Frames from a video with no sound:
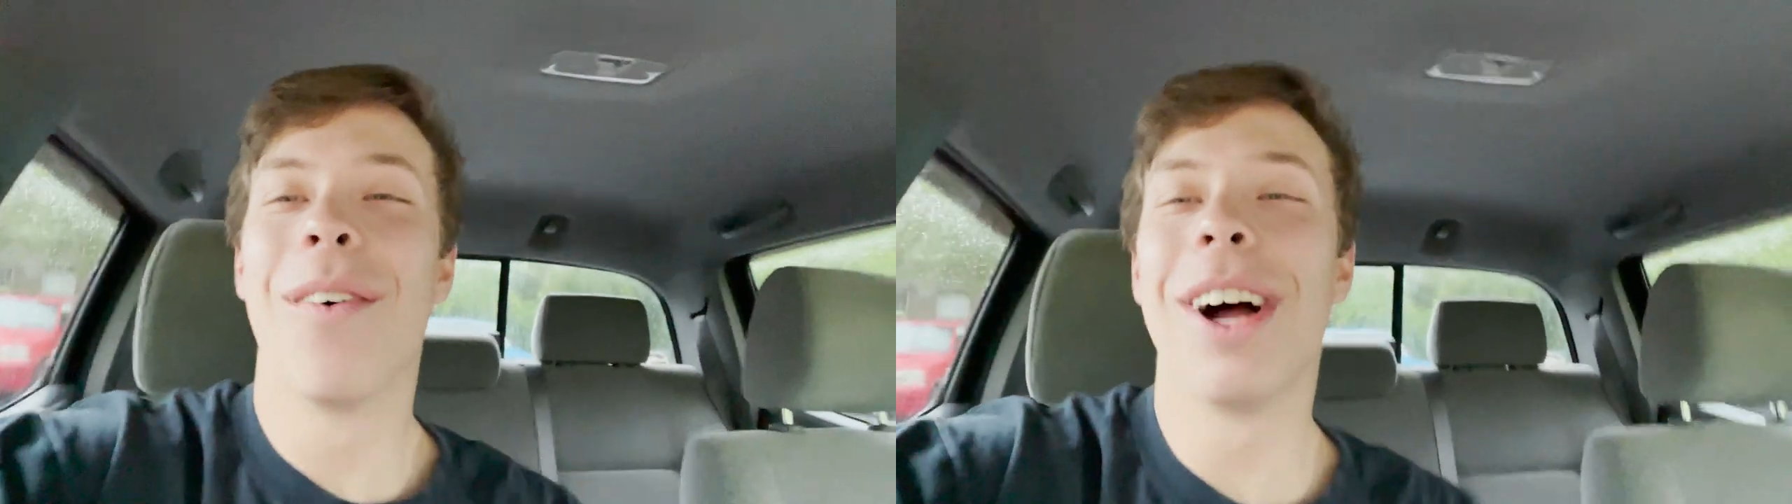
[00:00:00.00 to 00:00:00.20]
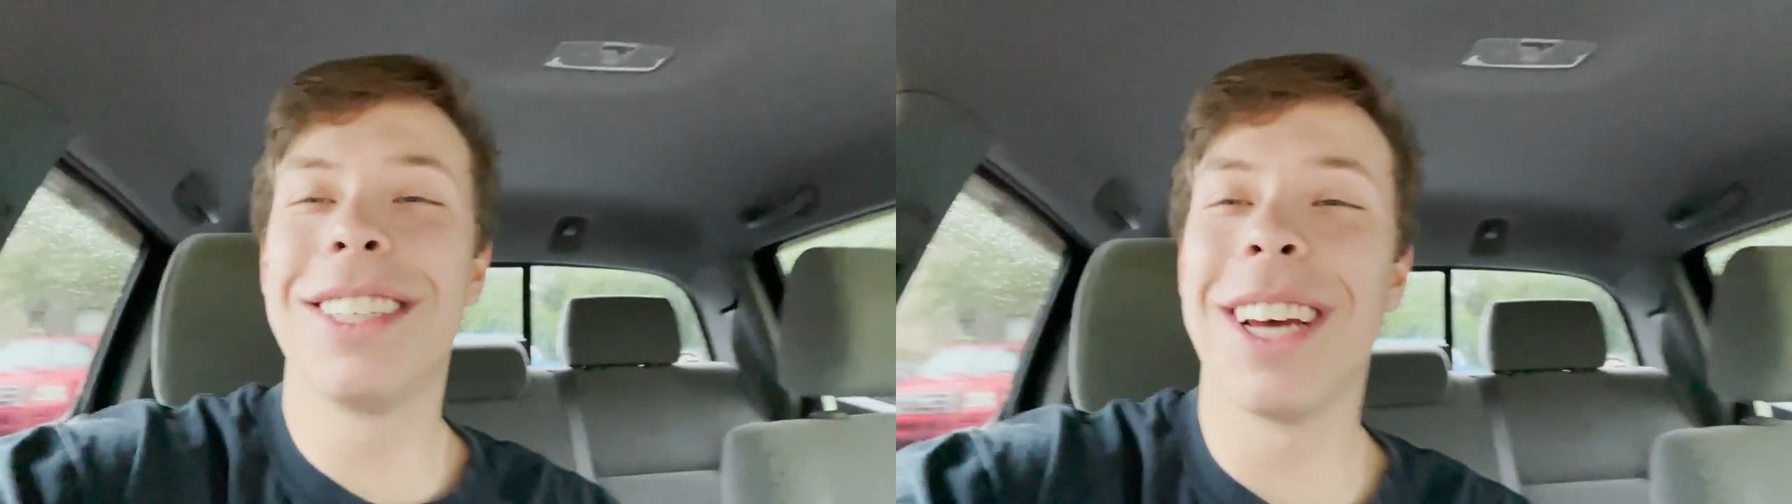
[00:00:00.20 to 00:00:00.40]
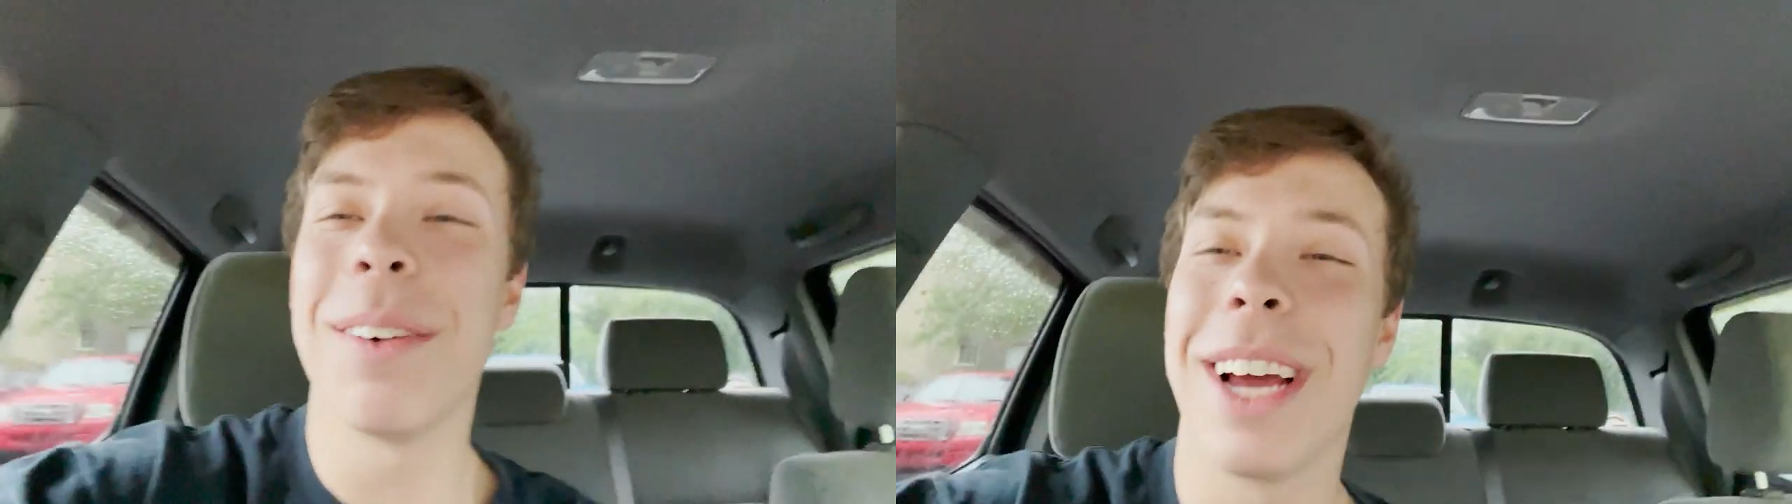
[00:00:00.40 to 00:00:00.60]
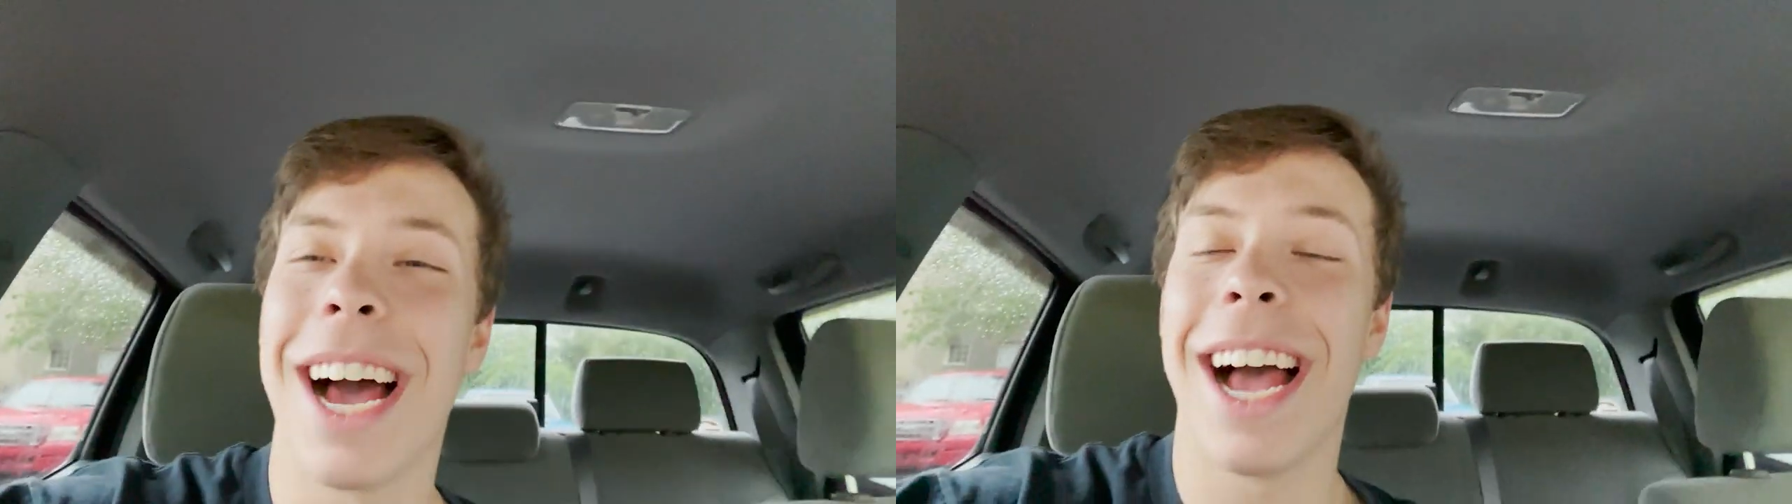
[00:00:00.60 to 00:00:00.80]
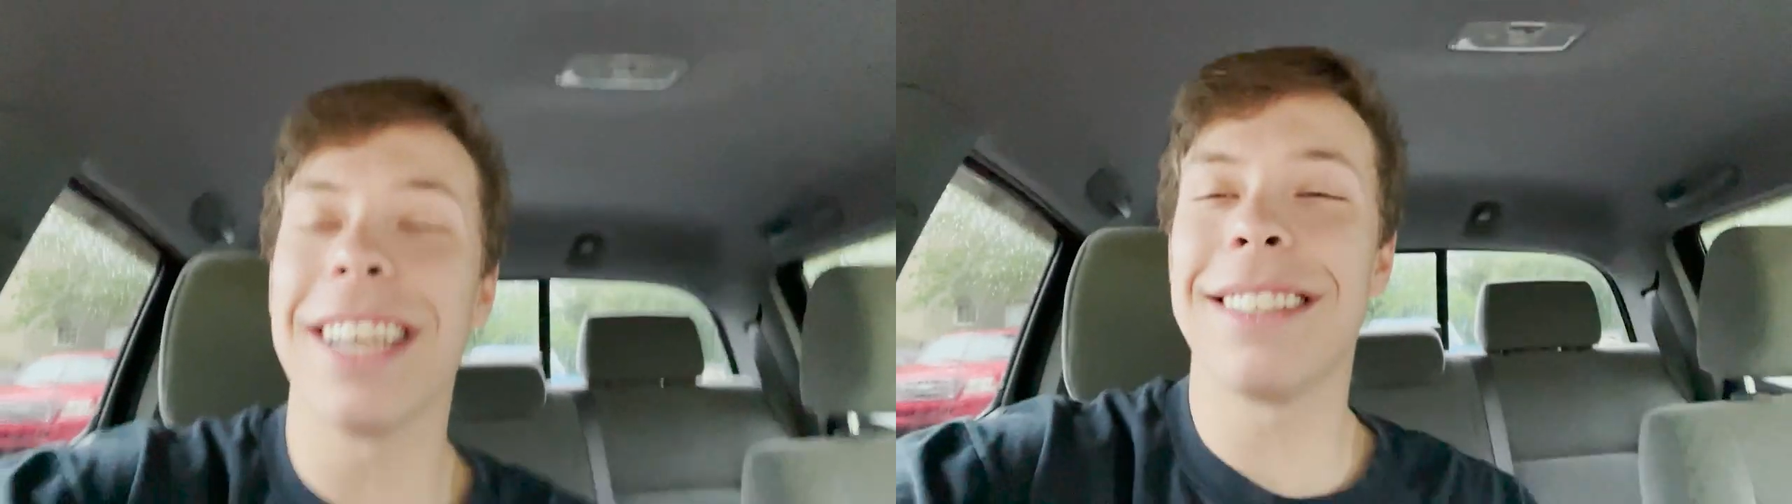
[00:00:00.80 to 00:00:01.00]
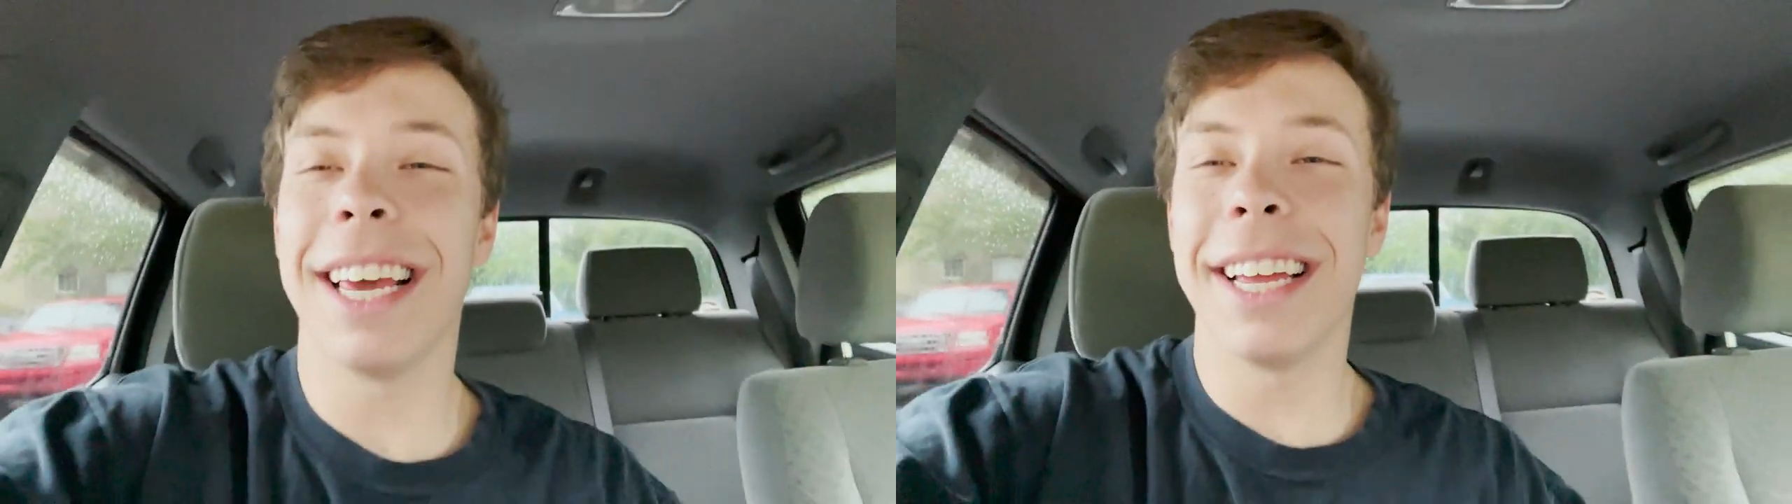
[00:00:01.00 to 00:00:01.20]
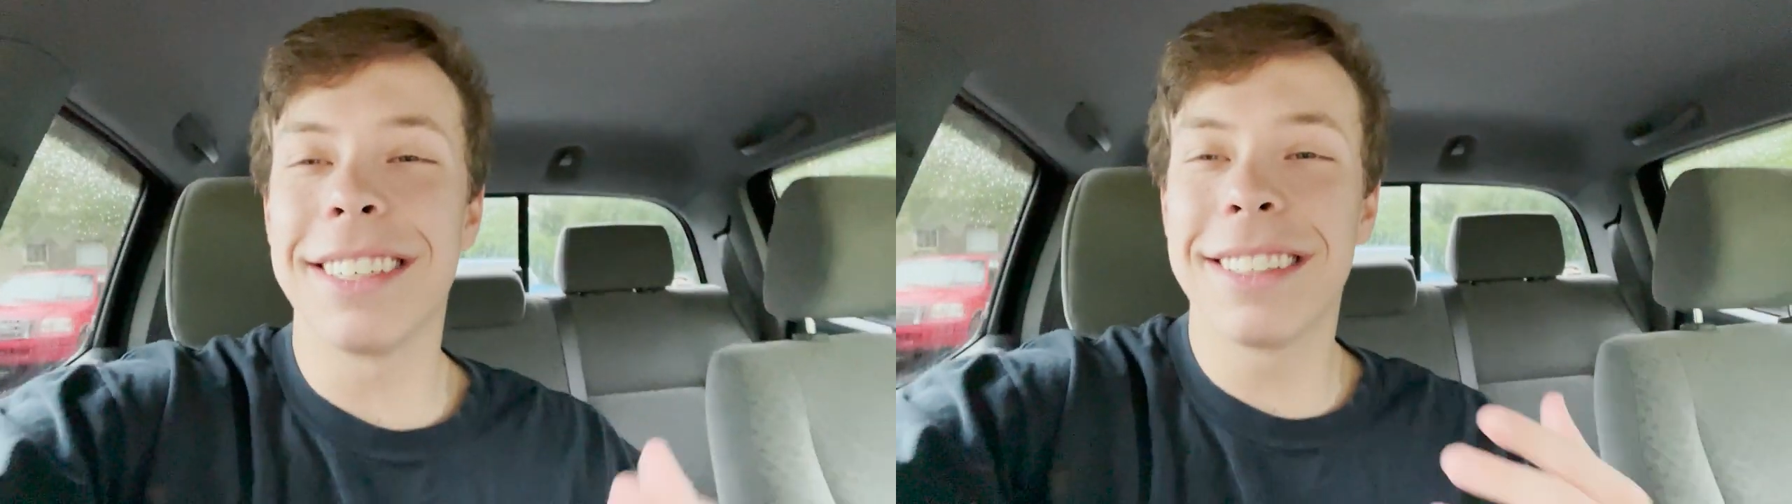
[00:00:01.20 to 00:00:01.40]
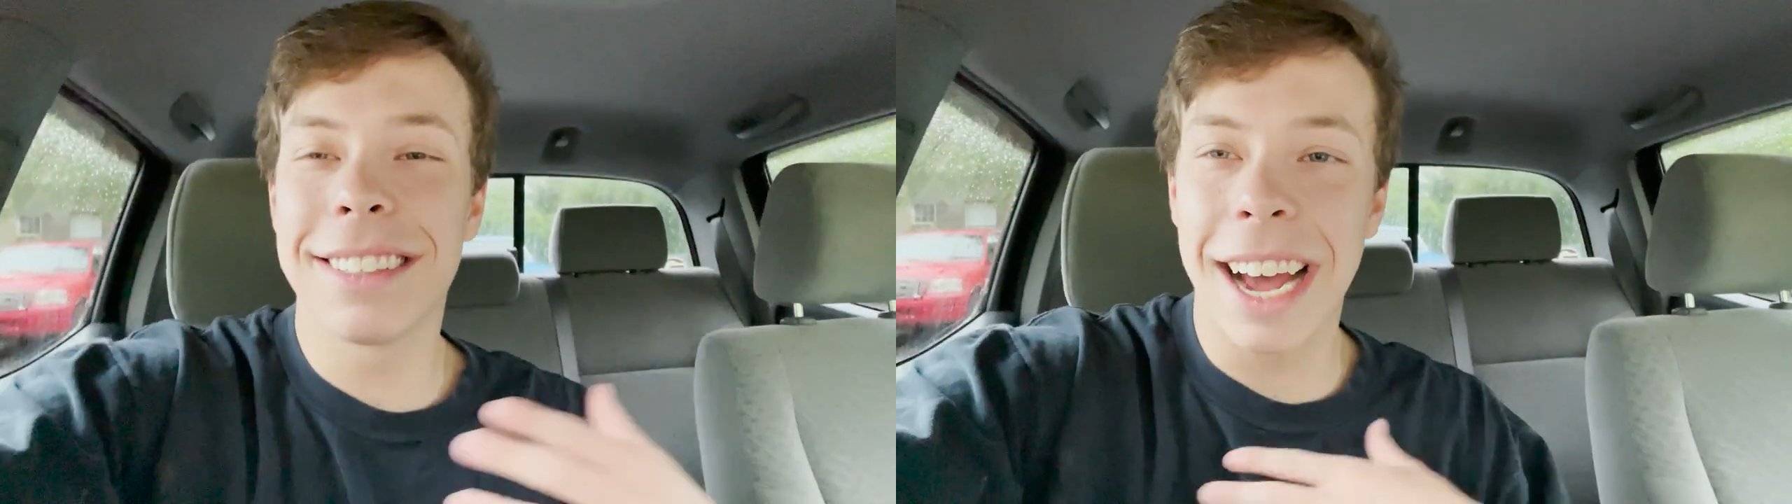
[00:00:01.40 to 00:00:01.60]
What's up guys,
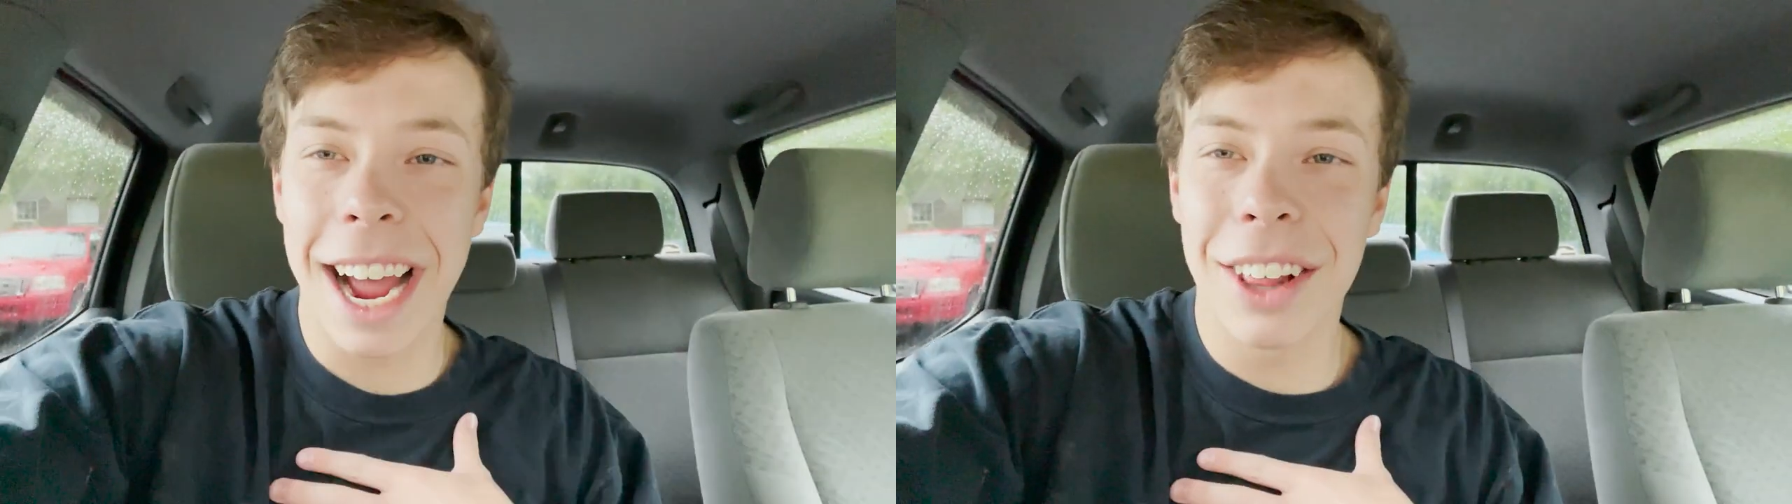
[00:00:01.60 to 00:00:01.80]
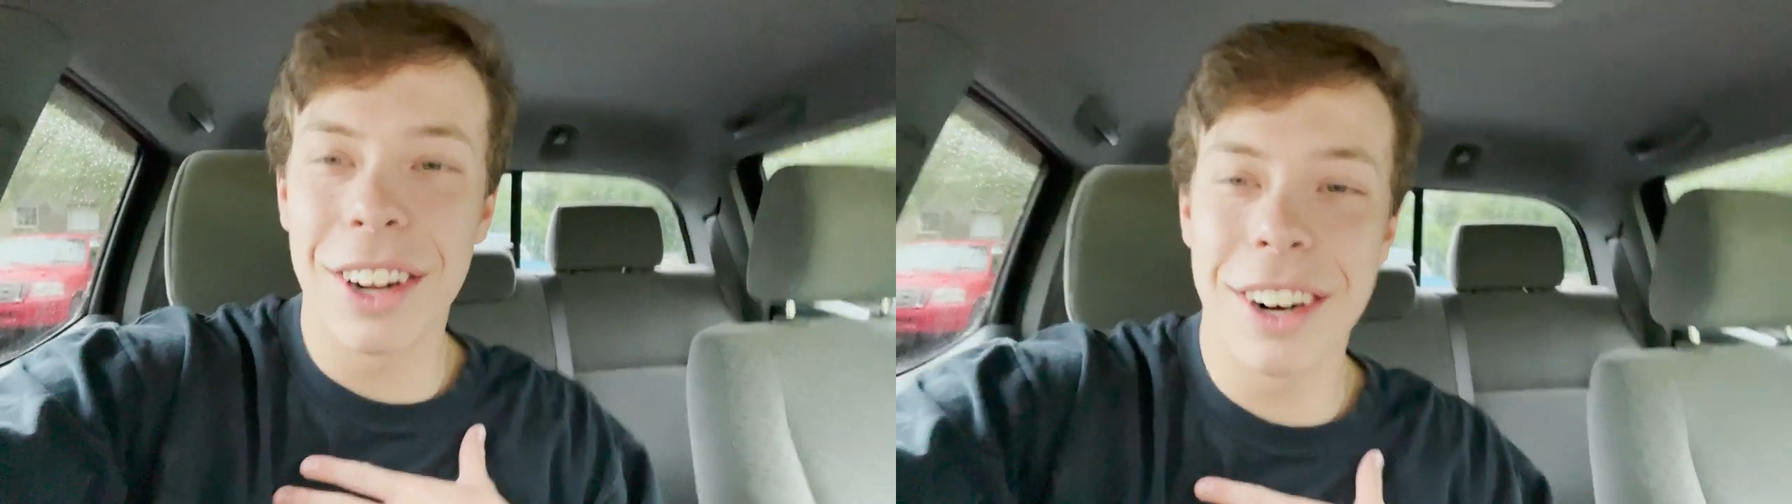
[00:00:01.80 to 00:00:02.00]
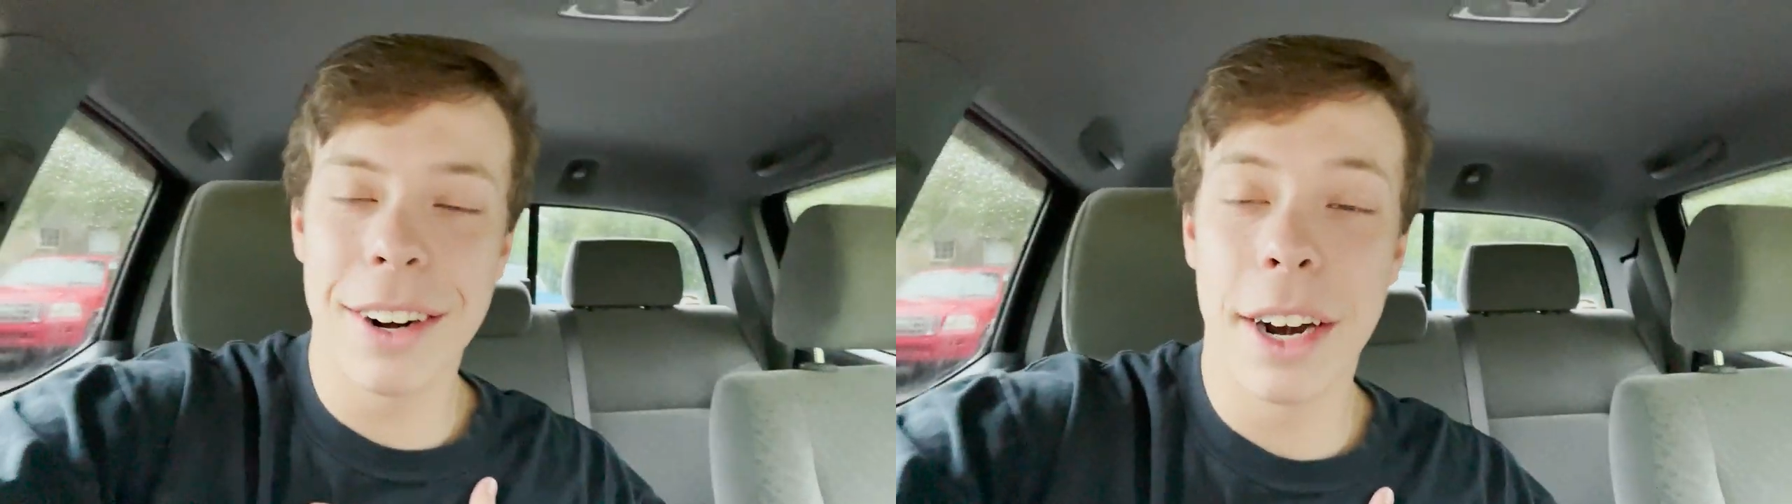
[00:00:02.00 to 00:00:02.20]
it's Tyler.